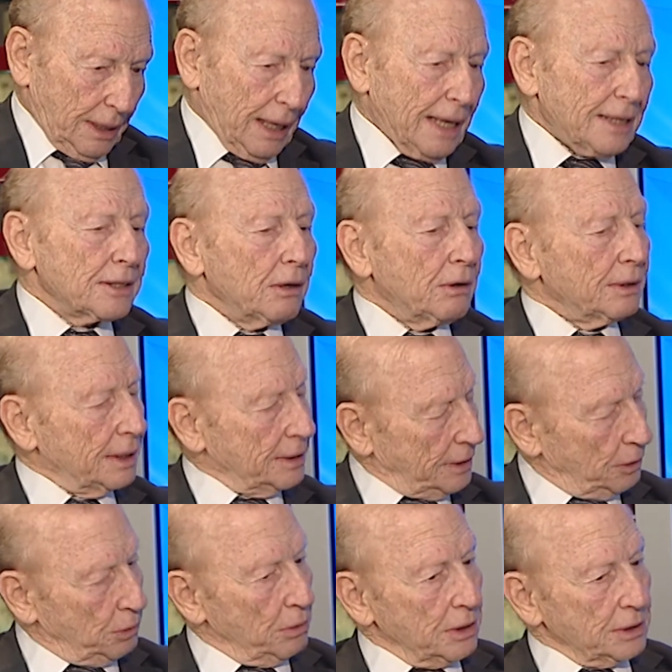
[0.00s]
as long as
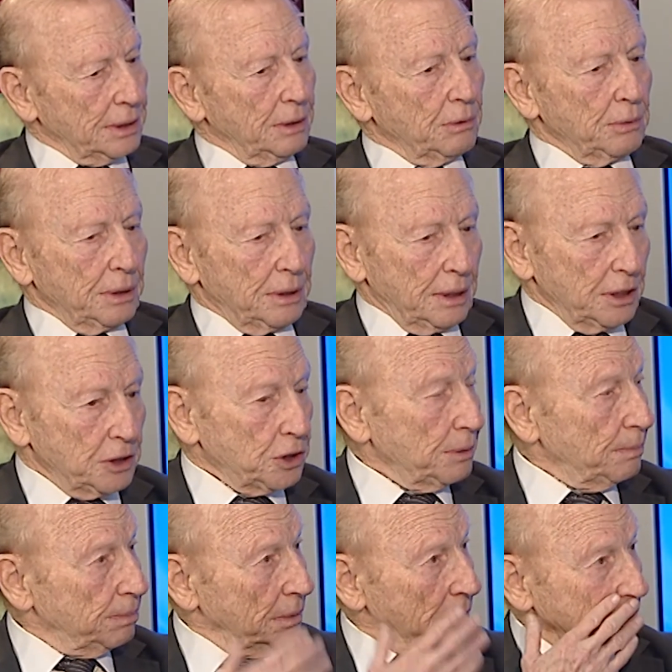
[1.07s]
it was with
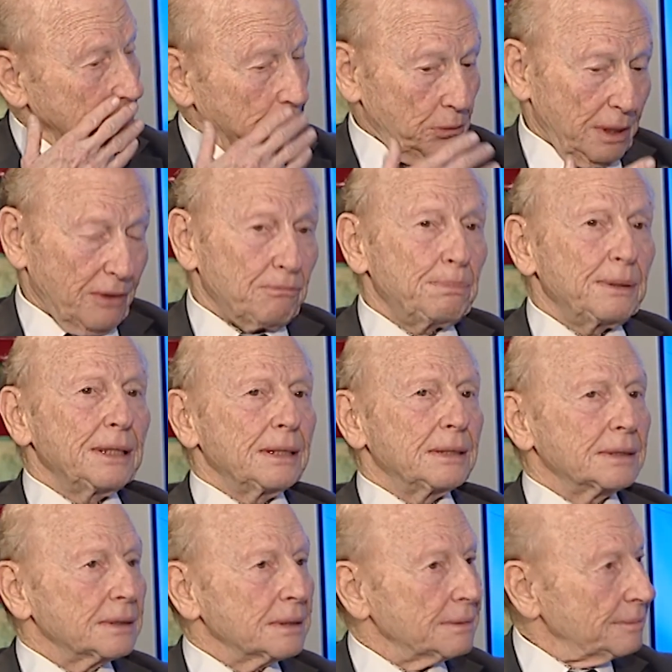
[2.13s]
Egypt, we have
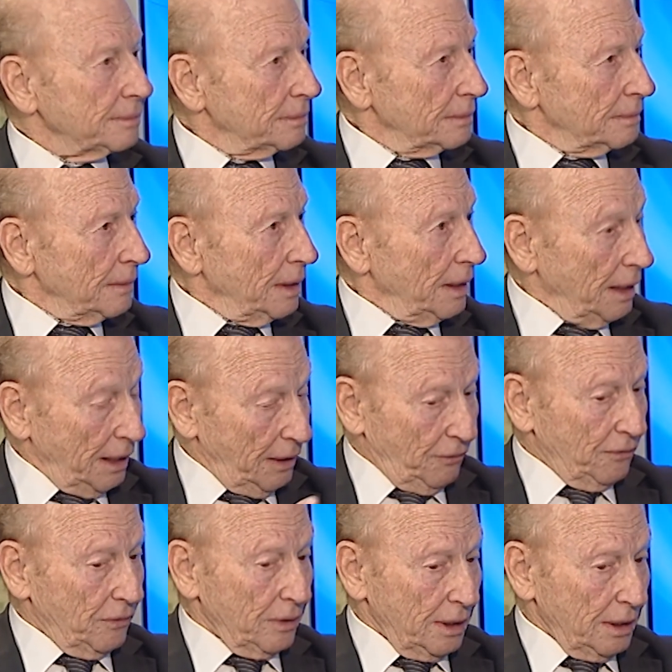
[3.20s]
peace.
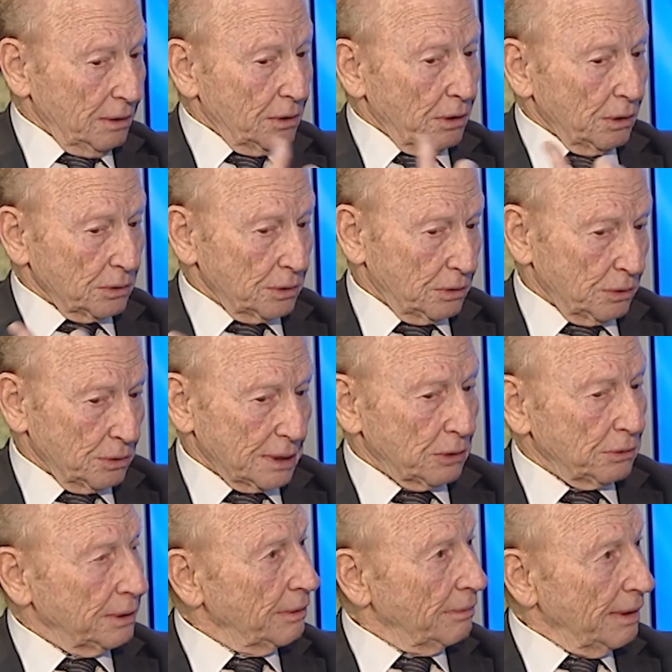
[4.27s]
If it goes to
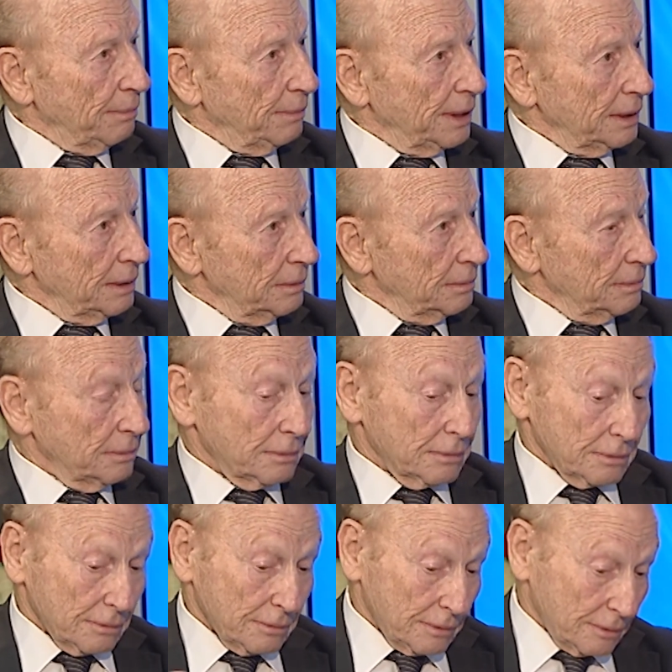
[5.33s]
Saudi Arabia,
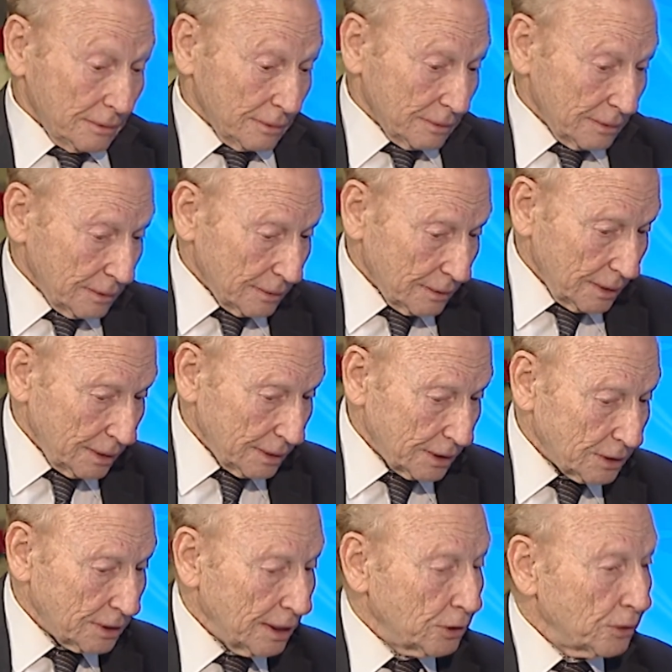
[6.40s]
it's a
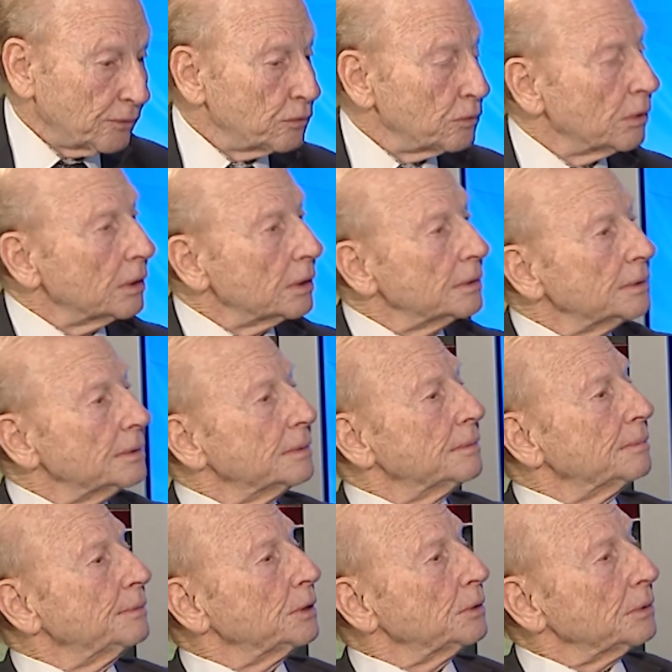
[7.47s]
state of war
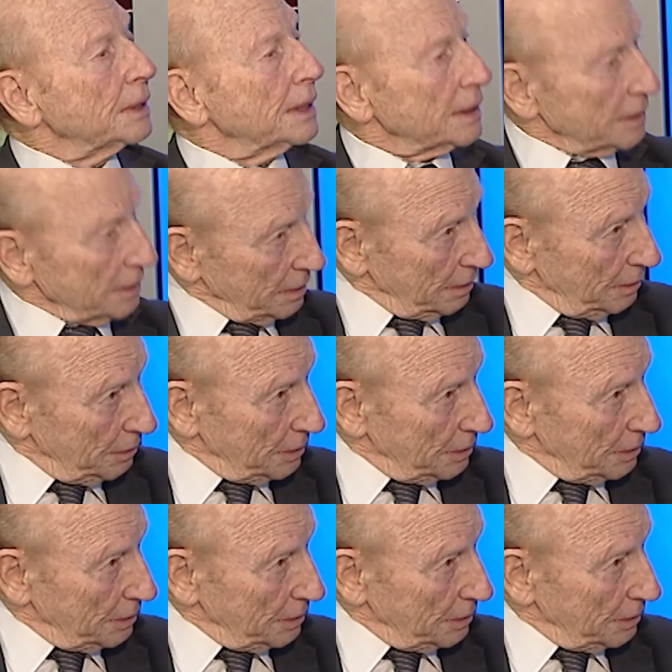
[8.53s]
between us, you